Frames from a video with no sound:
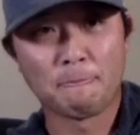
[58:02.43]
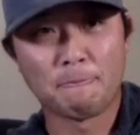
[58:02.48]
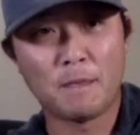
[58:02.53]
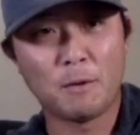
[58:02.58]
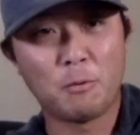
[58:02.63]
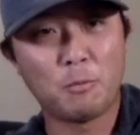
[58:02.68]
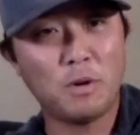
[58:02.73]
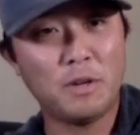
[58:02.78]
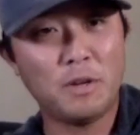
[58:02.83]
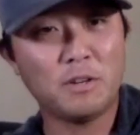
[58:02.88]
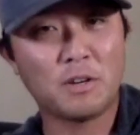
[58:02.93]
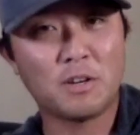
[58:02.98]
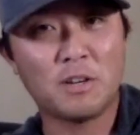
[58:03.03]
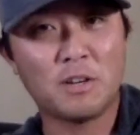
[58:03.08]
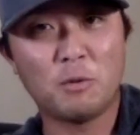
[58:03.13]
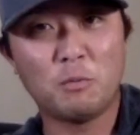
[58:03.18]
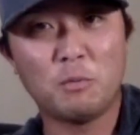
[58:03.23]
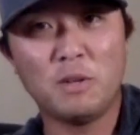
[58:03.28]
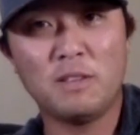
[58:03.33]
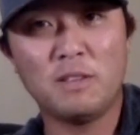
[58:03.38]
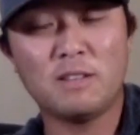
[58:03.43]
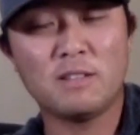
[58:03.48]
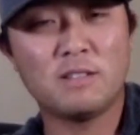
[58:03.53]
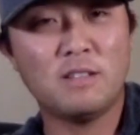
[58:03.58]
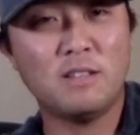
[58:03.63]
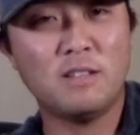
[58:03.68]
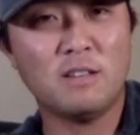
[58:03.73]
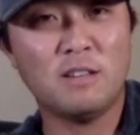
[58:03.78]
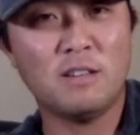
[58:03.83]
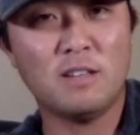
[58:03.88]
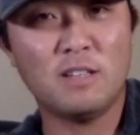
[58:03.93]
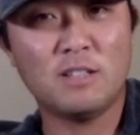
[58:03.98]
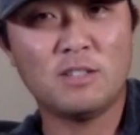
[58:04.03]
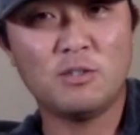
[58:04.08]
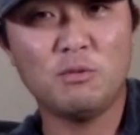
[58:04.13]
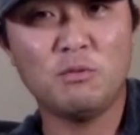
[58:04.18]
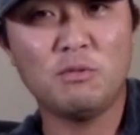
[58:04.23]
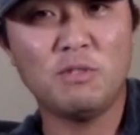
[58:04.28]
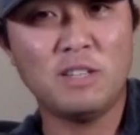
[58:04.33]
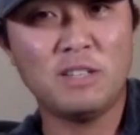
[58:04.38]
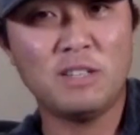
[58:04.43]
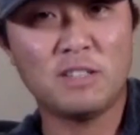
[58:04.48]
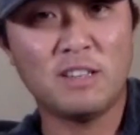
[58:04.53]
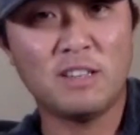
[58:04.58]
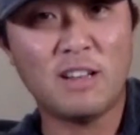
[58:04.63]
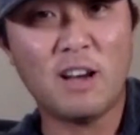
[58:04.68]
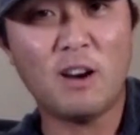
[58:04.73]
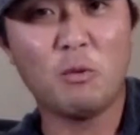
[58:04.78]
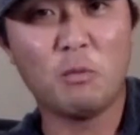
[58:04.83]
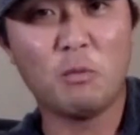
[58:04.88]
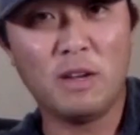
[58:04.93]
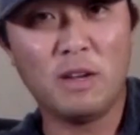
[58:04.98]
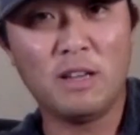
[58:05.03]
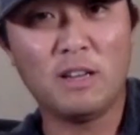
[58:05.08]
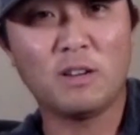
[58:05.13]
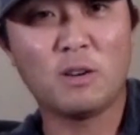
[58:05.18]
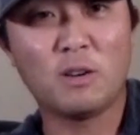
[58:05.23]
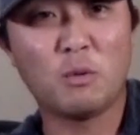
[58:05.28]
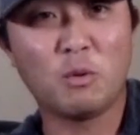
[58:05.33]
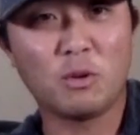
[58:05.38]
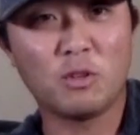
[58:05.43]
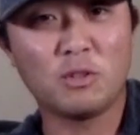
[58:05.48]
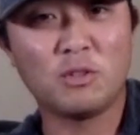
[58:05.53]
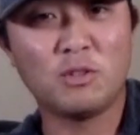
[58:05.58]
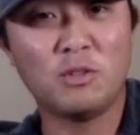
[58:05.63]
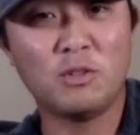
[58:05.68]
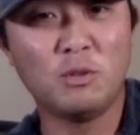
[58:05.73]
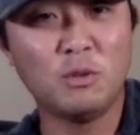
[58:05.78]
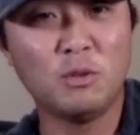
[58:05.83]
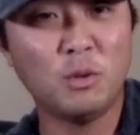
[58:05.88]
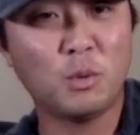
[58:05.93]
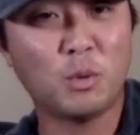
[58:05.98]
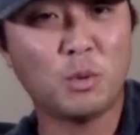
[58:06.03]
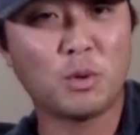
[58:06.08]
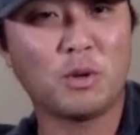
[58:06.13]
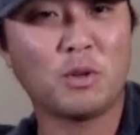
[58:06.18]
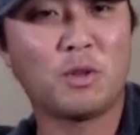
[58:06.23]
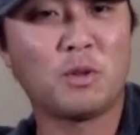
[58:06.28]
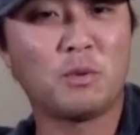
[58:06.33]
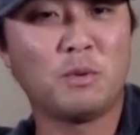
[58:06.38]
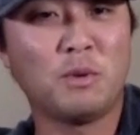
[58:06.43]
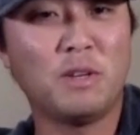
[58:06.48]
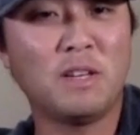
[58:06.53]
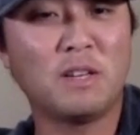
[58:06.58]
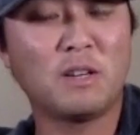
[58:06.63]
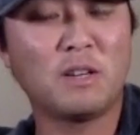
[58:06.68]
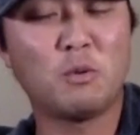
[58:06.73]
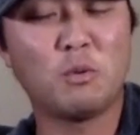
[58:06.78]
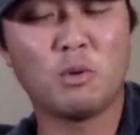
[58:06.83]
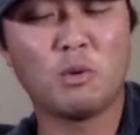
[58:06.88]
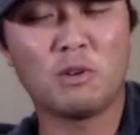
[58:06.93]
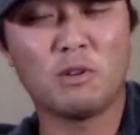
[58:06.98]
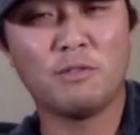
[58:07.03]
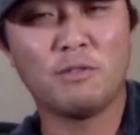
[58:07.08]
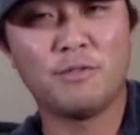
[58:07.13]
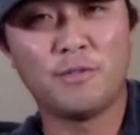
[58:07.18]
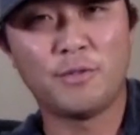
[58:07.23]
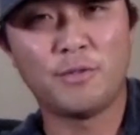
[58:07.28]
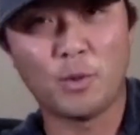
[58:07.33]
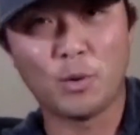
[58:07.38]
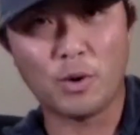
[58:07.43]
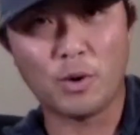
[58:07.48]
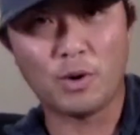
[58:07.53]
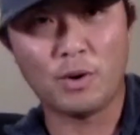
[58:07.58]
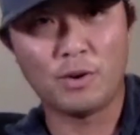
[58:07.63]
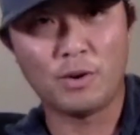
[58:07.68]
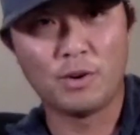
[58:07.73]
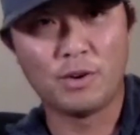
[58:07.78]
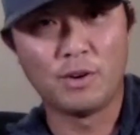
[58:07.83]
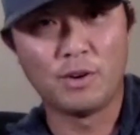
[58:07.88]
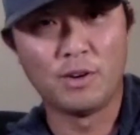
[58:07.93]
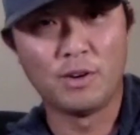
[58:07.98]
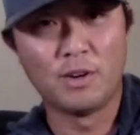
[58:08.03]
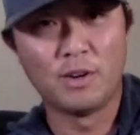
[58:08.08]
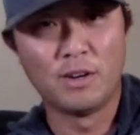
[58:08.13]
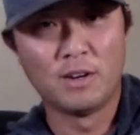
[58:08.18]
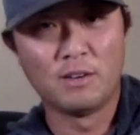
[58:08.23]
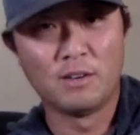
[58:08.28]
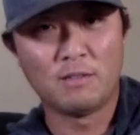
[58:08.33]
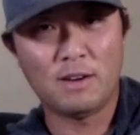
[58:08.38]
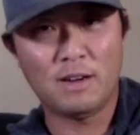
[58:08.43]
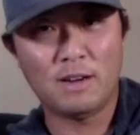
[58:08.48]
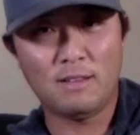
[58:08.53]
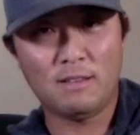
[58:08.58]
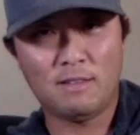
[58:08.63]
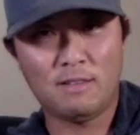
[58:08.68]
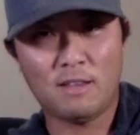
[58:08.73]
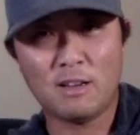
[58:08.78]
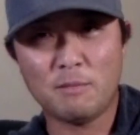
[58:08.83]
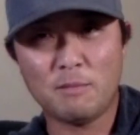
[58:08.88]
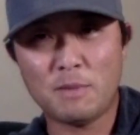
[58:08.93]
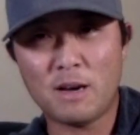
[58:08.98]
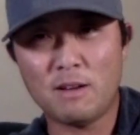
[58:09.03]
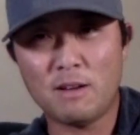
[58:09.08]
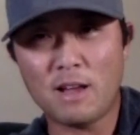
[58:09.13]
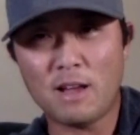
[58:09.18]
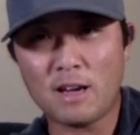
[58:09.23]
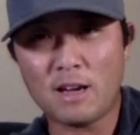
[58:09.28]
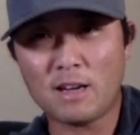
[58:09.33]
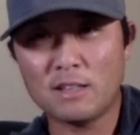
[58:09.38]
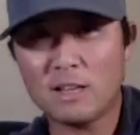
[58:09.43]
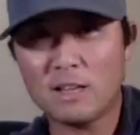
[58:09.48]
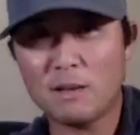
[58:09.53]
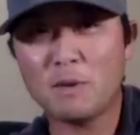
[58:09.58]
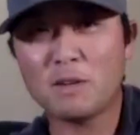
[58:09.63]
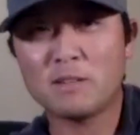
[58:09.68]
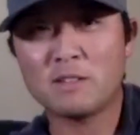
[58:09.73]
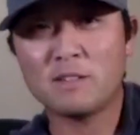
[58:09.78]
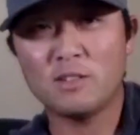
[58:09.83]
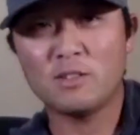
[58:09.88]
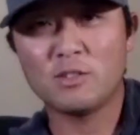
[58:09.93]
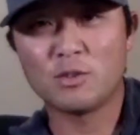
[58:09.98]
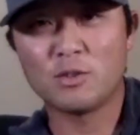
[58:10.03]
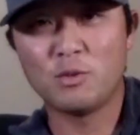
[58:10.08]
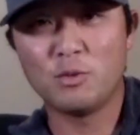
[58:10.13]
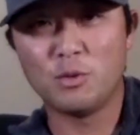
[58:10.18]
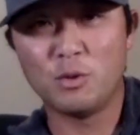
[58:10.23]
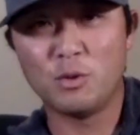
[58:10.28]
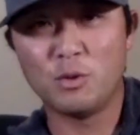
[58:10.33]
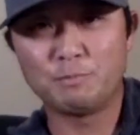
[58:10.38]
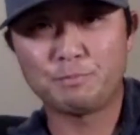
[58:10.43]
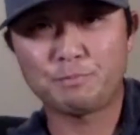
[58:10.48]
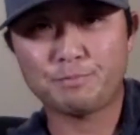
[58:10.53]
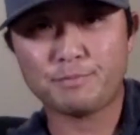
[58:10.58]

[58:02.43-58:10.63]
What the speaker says: The way you're going to win this year is you need to now win quarter 2, quarter 3, and quarter 4, right? Think about academics in school.